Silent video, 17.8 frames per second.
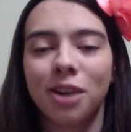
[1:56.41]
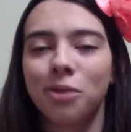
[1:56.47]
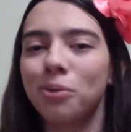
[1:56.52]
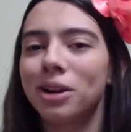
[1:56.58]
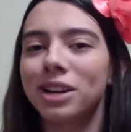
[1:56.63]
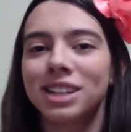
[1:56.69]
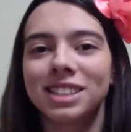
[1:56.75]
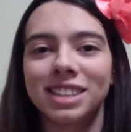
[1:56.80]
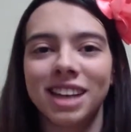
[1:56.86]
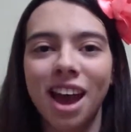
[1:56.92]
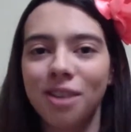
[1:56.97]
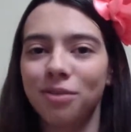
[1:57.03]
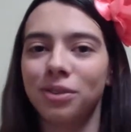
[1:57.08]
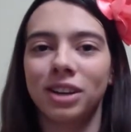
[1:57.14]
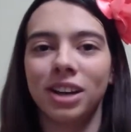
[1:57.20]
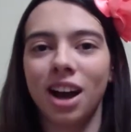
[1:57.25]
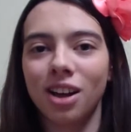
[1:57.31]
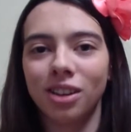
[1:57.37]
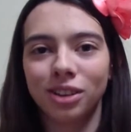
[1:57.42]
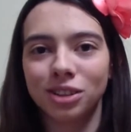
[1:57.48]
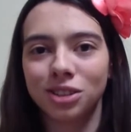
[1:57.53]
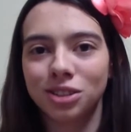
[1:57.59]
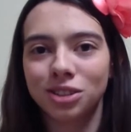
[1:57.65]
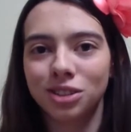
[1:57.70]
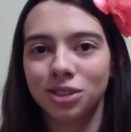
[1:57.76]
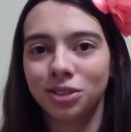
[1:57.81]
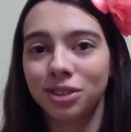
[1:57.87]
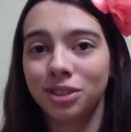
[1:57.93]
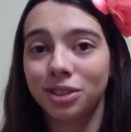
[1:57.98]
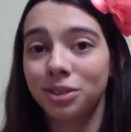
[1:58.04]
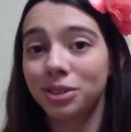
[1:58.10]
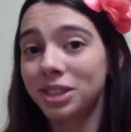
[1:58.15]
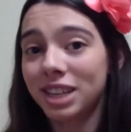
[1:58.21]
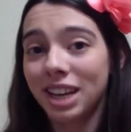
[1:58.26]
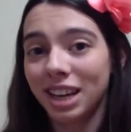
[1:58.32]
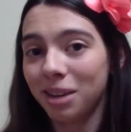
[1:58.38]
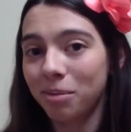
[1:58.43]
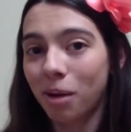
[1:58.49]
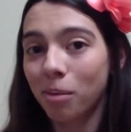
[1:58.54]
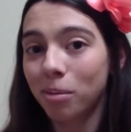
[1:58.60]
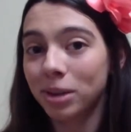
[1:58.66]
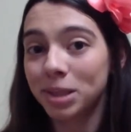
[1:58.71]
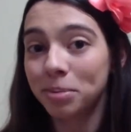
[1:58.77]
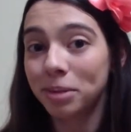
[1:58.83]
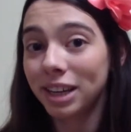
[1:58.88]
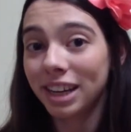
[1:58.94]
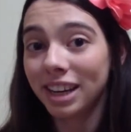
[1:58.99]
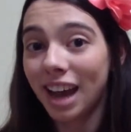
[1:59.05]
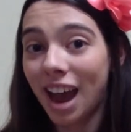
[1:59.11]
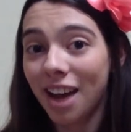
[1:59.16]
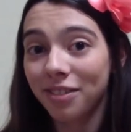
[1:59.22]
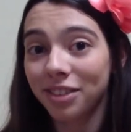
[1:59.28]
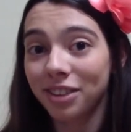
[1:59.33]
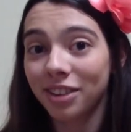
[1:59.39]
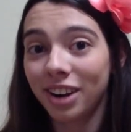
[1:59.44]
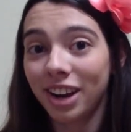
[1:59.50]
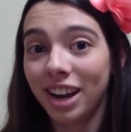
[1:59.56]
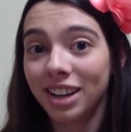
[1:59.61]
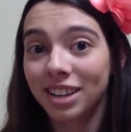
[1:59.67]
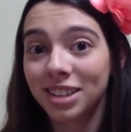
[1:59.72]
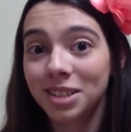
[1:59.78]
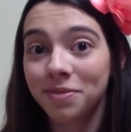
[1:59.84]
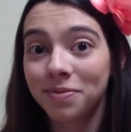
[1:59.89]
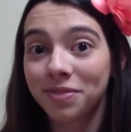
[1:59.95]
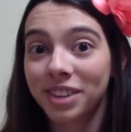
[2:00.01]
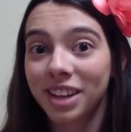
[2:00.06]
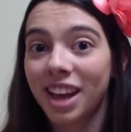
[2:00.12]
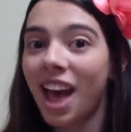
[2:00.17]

And what does every college student who's taking public speaking have in their hands?